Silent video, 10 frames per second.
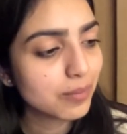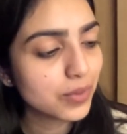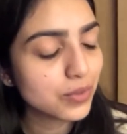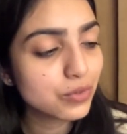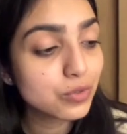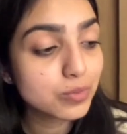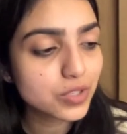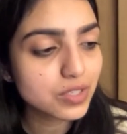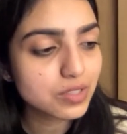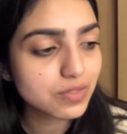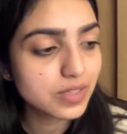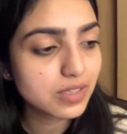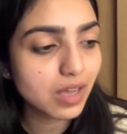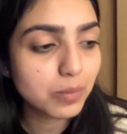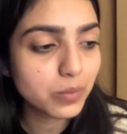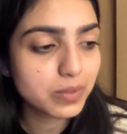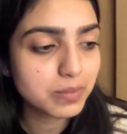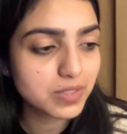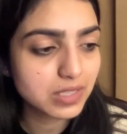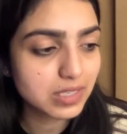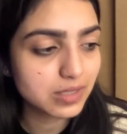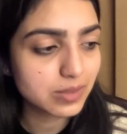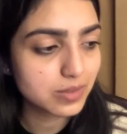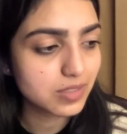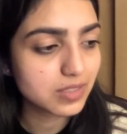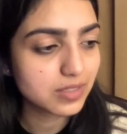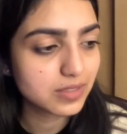but the room just filled up with mosquitoes.